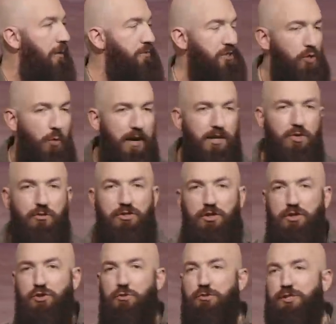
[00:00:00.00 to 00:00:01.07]
so, what I do is,
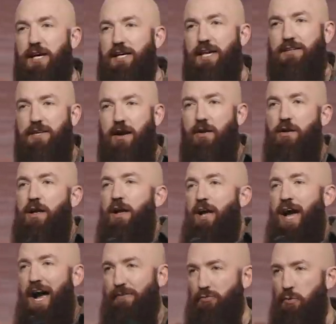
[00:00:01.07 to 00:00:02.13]
as soon as I get there,
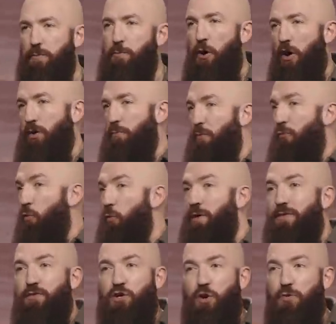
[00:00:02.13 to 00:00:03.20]
after we park, before we
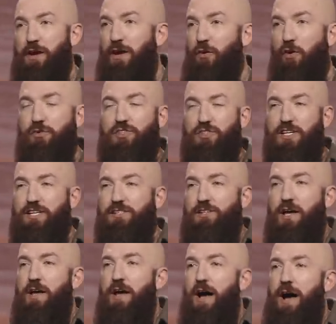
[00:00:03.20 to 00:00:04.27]
even go down to our seats,
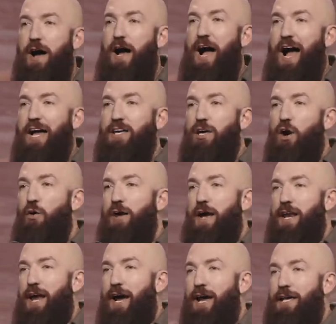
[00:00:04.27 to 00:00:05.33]
uh, I go
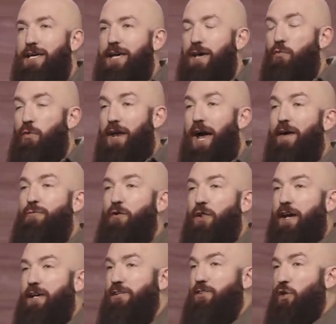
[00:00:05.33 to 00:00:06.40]
and I get what I feel
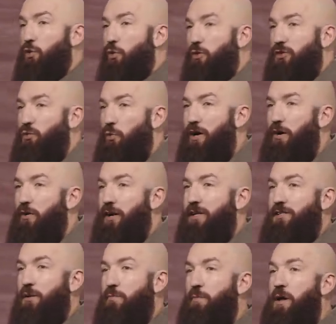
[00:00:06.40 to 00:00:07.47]
like is the Lord's will.
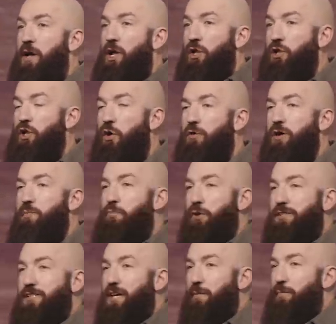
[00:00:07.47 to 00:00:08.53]
It's a loaded
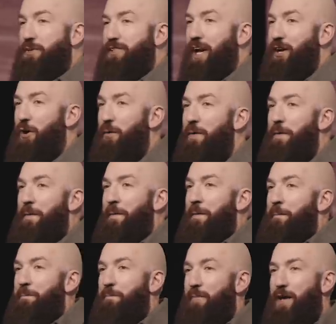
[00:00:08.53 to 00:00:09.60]
brisket potato.
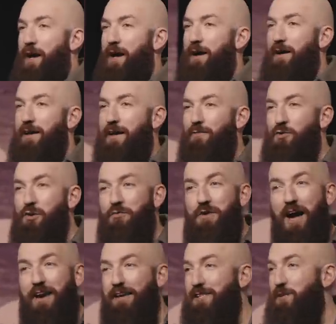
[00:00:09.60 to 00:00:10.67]
Uh, if you have
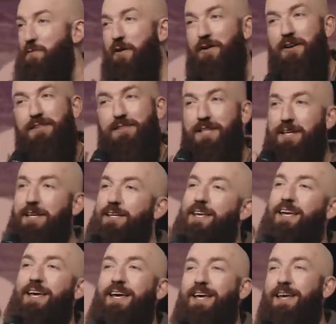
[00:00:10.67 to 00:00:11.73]
not experienced it,
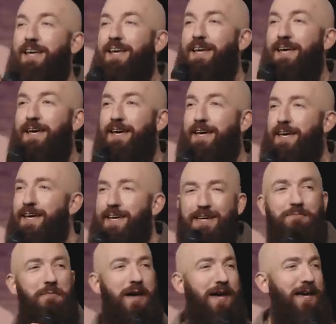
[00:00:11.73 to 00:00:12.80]

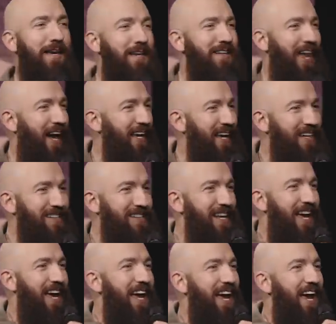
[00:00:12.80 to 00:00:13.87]
amen. Like it's,
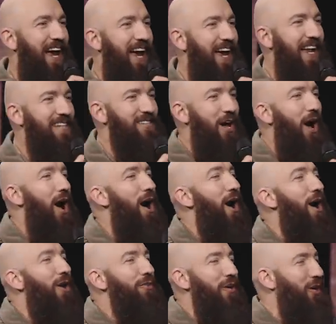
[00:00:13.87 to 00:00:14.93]
it's all the